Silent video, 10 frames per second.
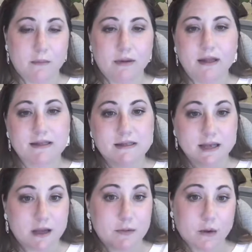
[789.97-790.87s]
But let's
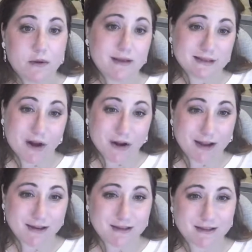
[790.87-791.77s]
think about where these
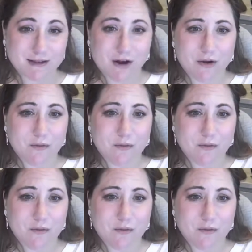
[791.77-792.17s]
audiences are and